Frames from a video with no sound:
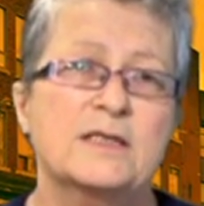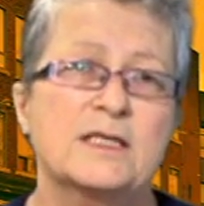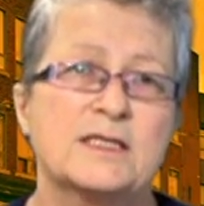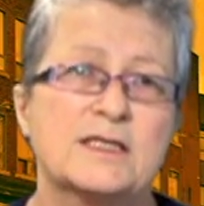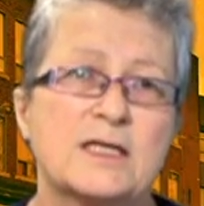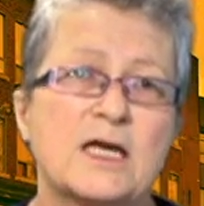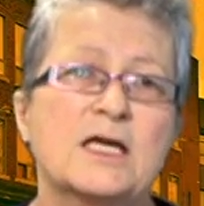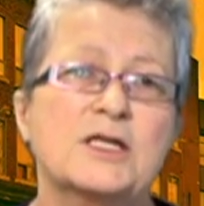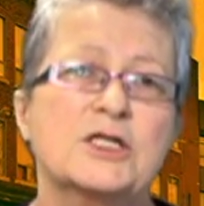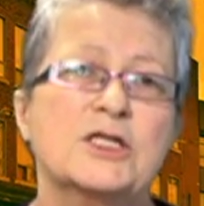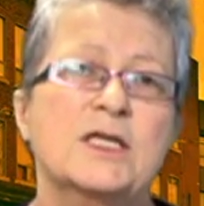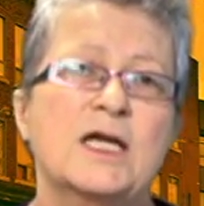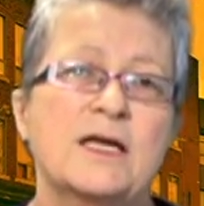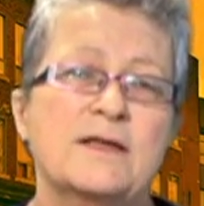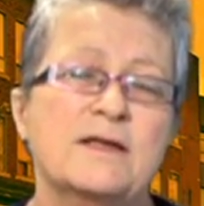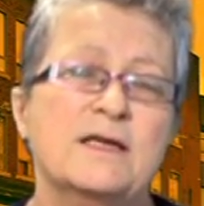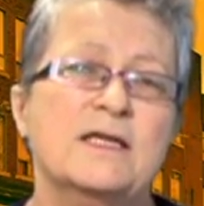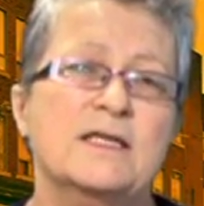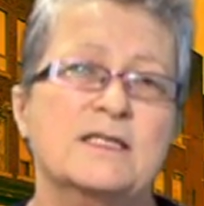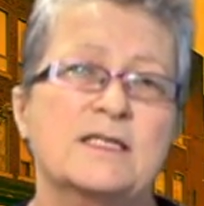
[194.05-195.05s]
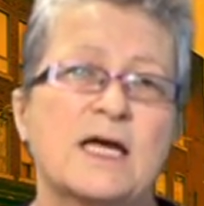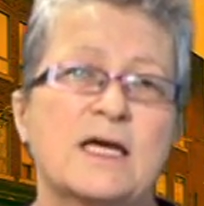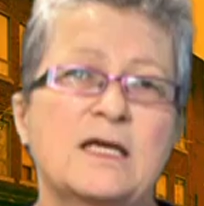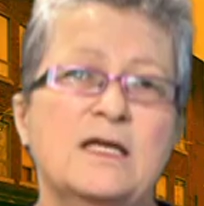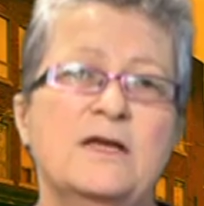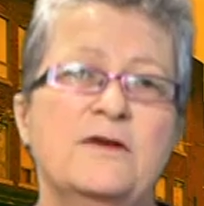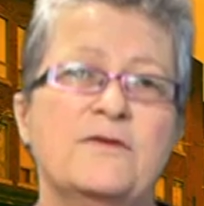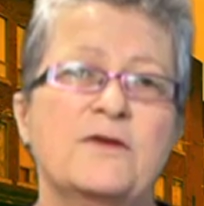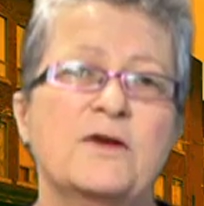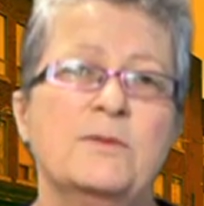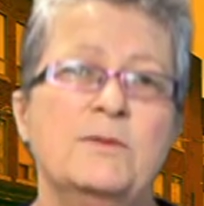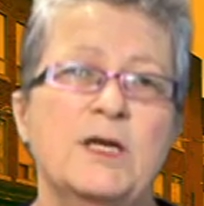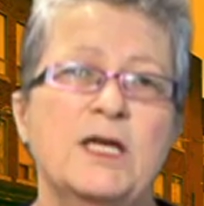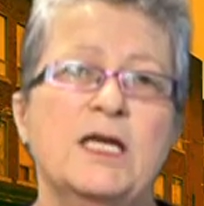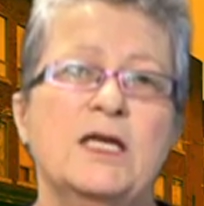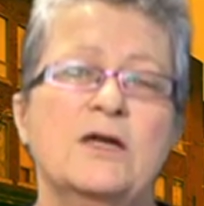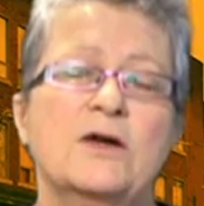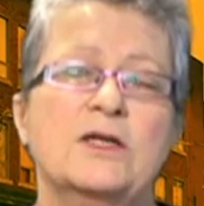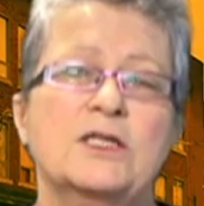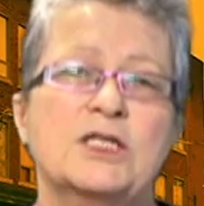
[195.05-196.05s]
discussion at the Executive
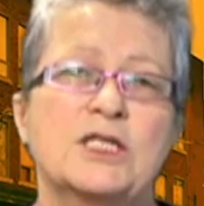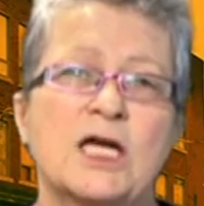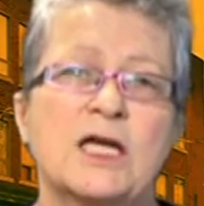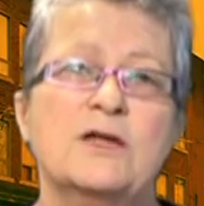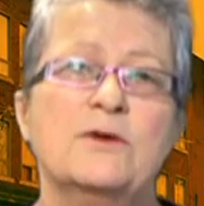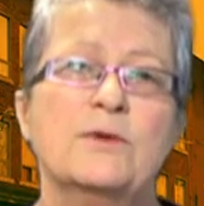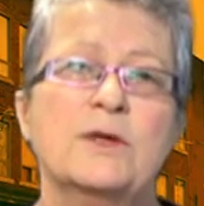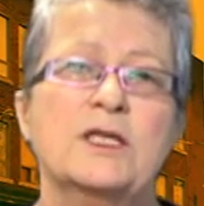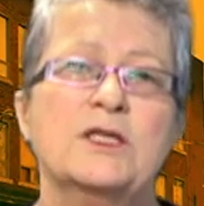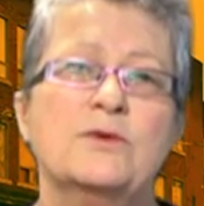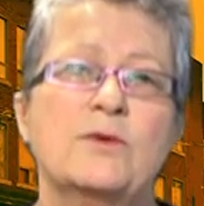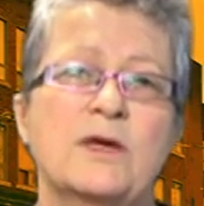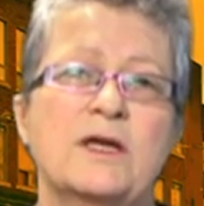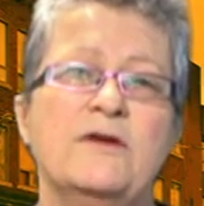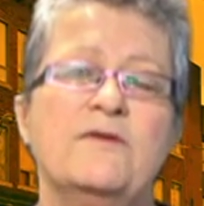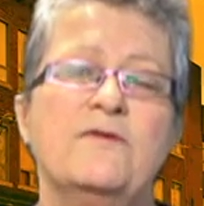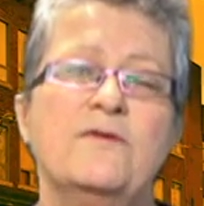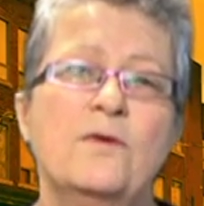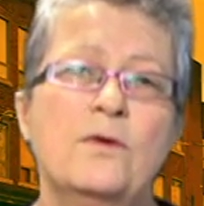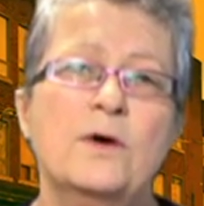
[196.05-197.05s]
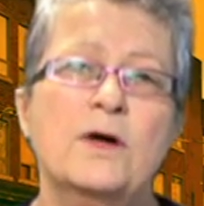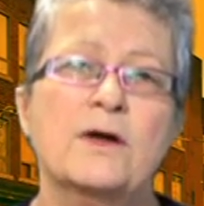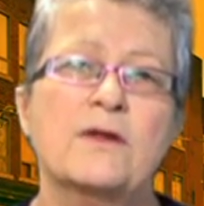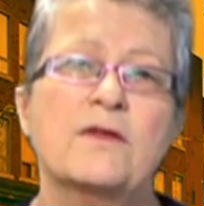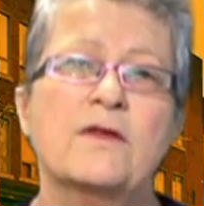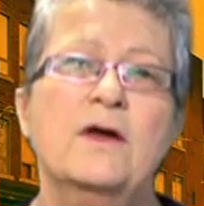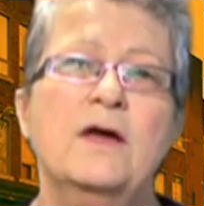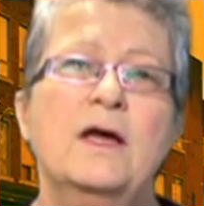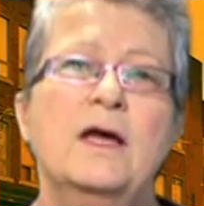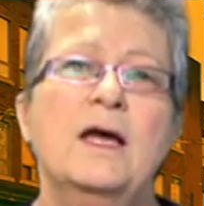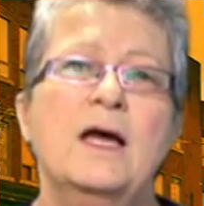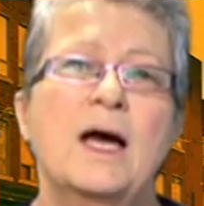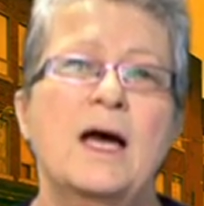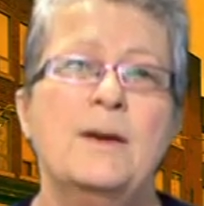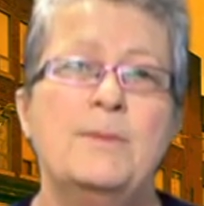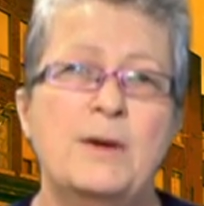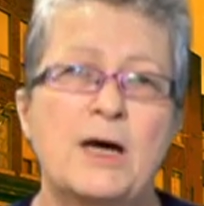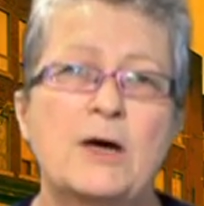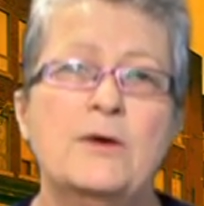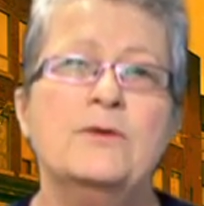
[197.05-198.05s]
Committee on January 24th
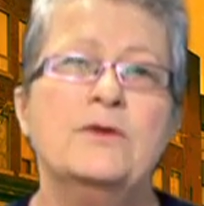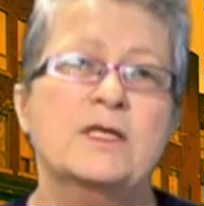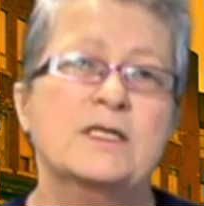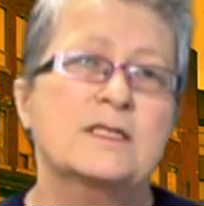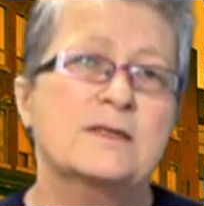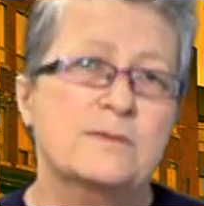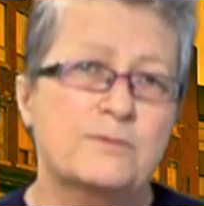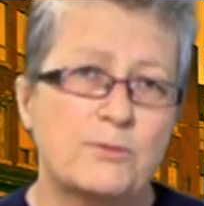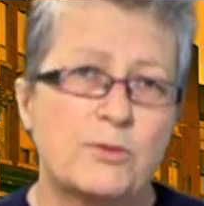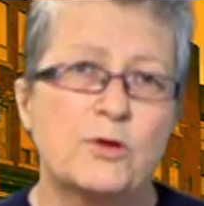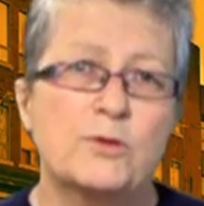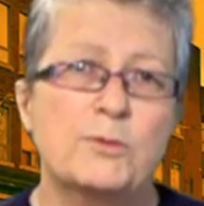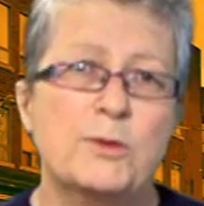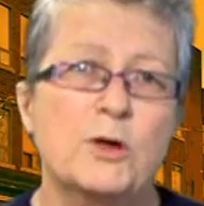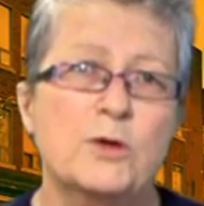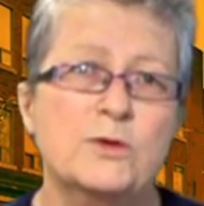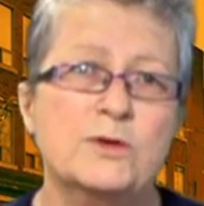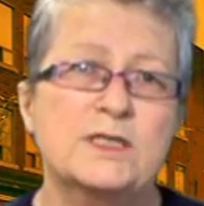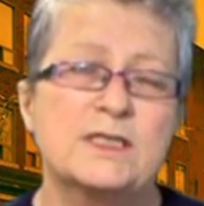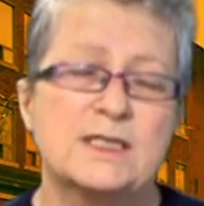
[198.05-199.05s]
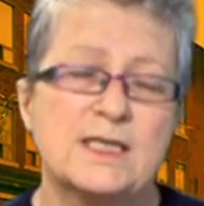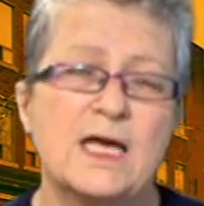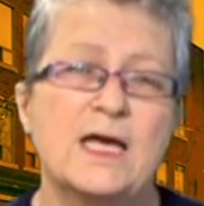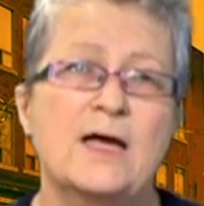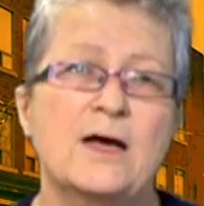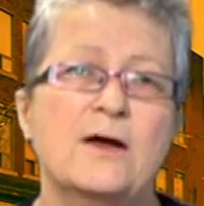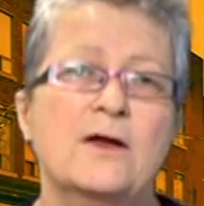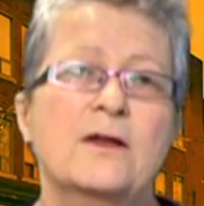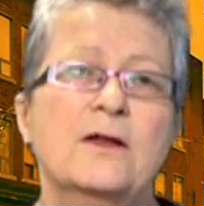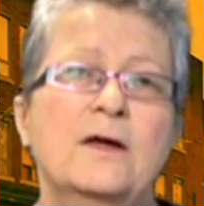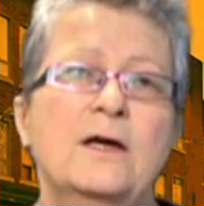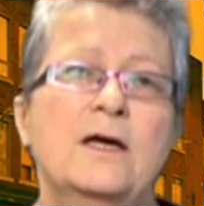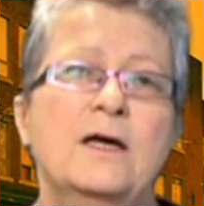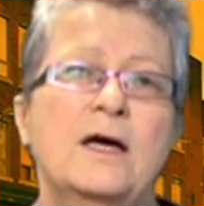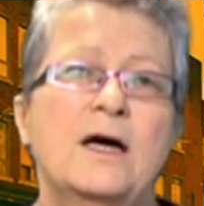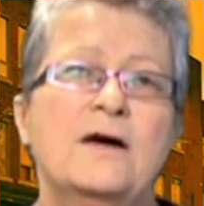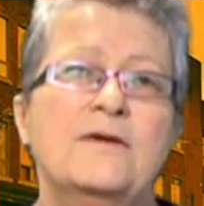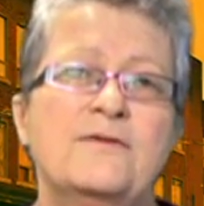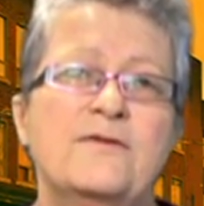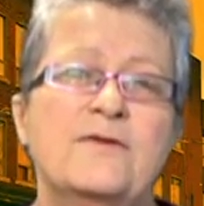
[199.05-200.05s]
about the proposed sale
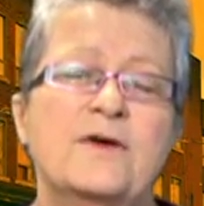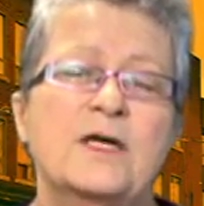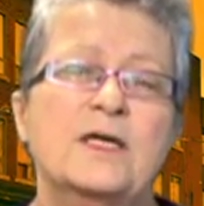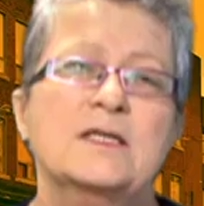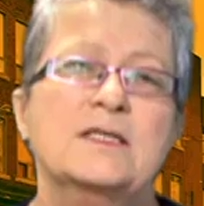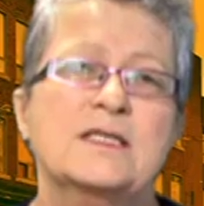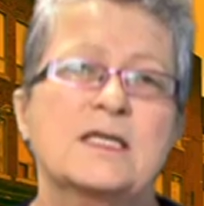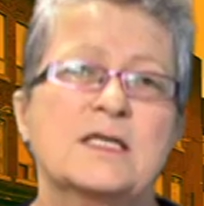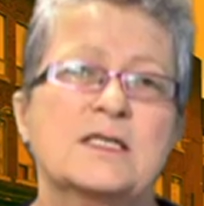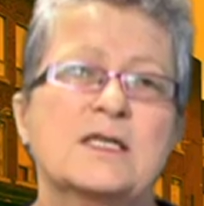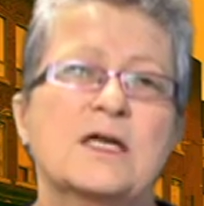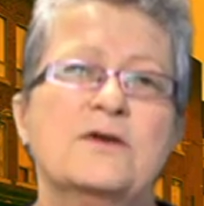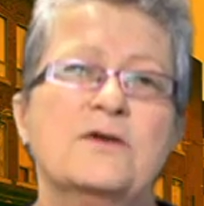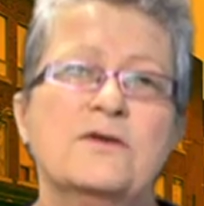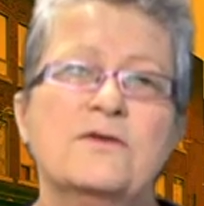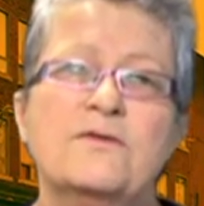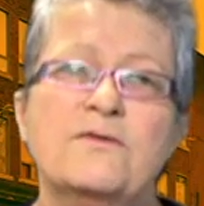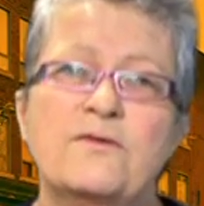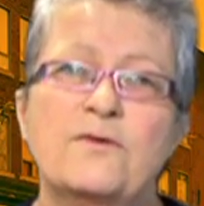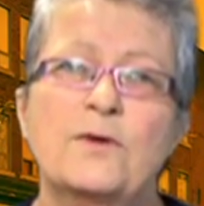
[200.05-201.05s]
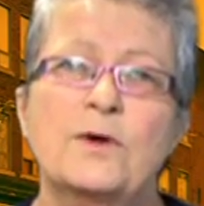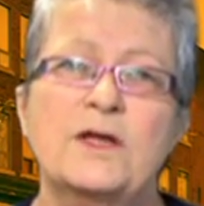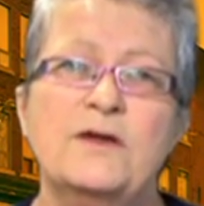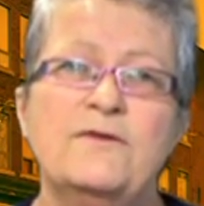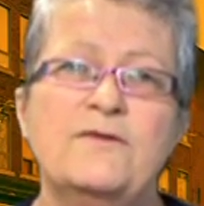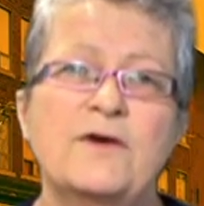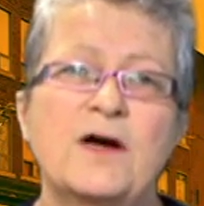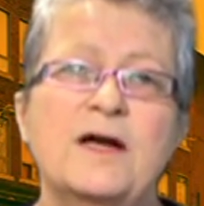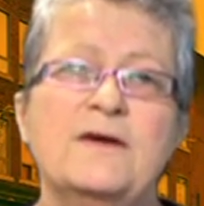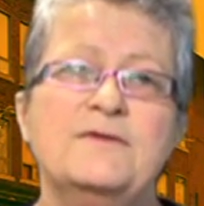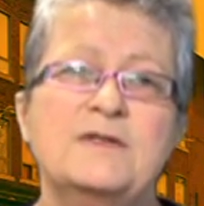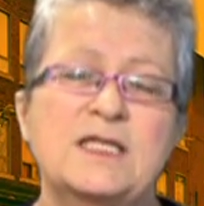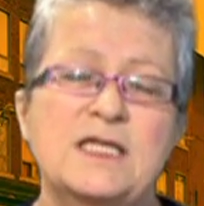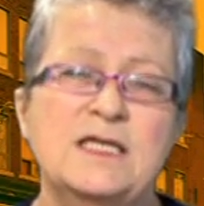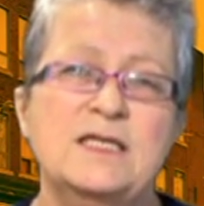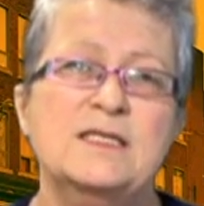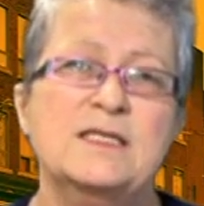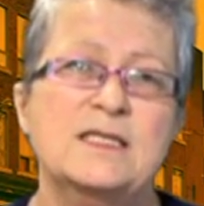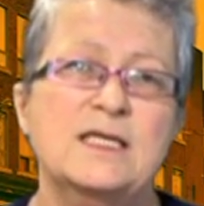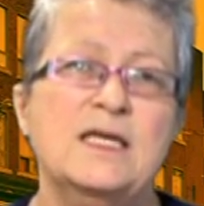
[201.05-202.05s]
of 645
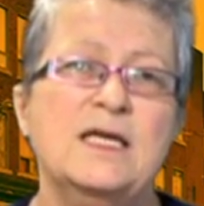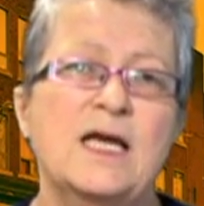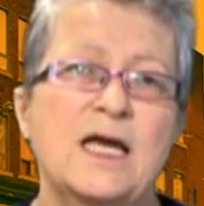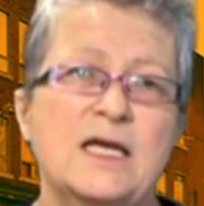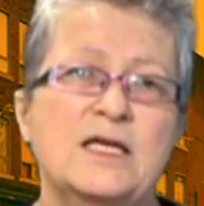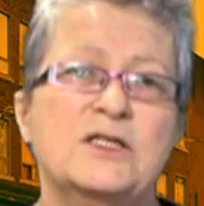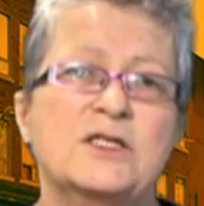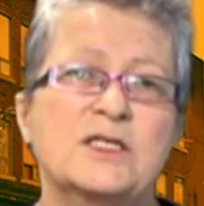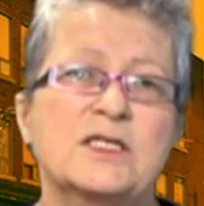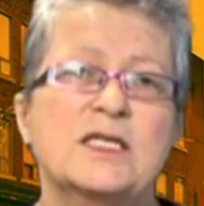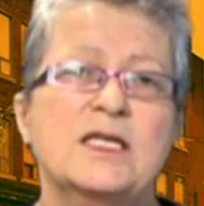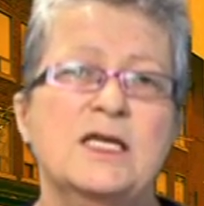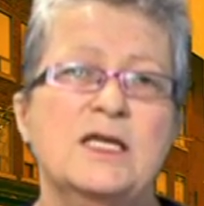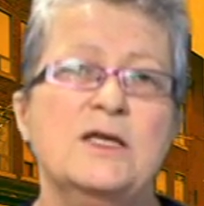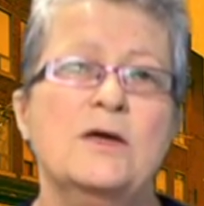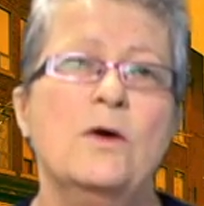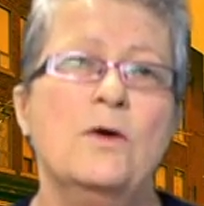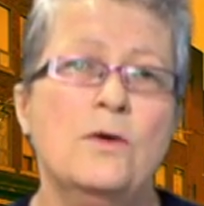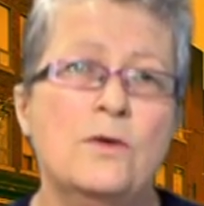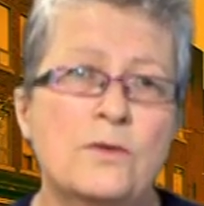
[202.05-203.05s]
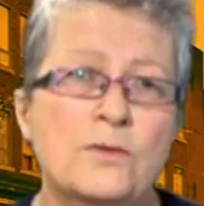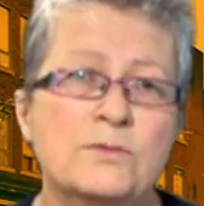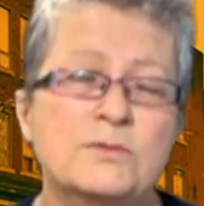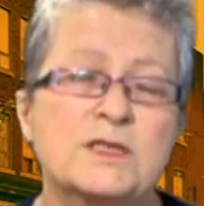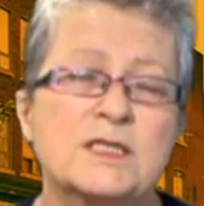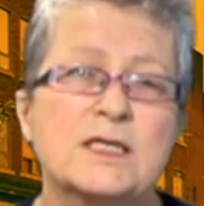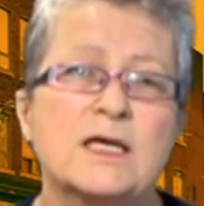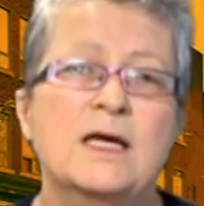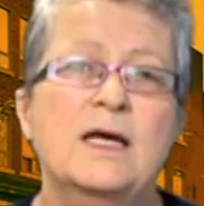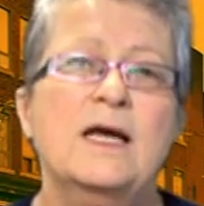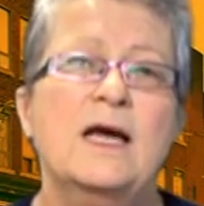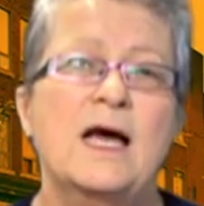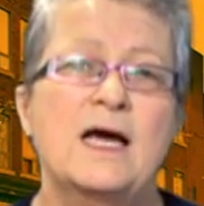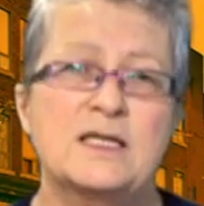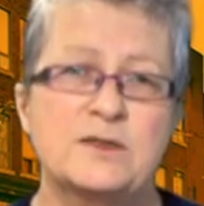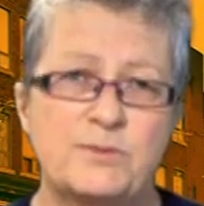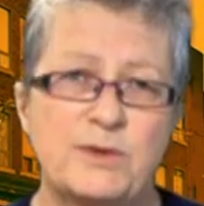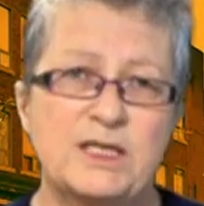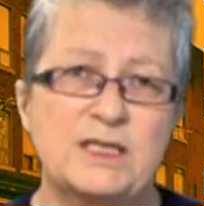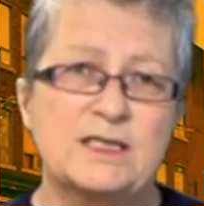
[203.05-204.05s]
TCHC homes
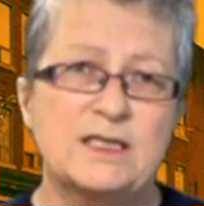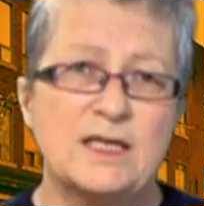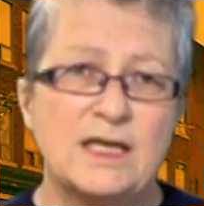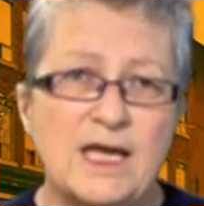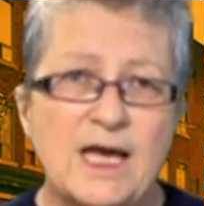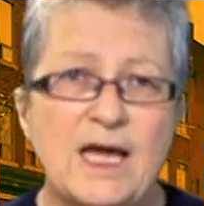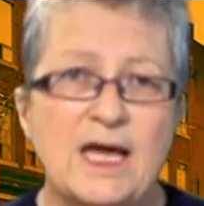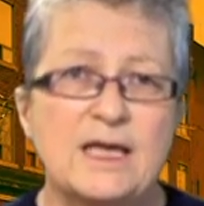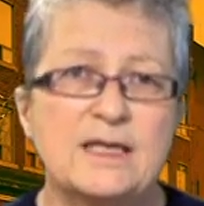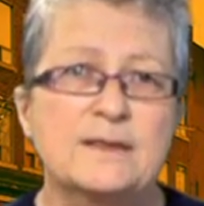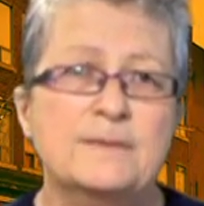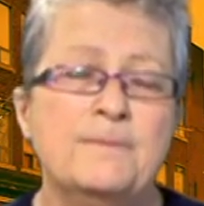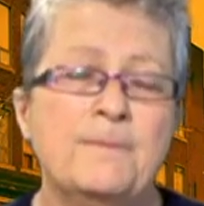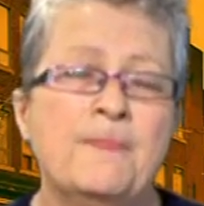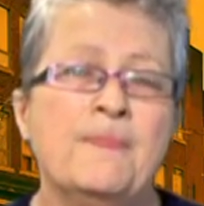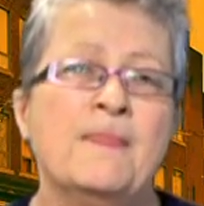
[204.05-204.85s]
has been delayed.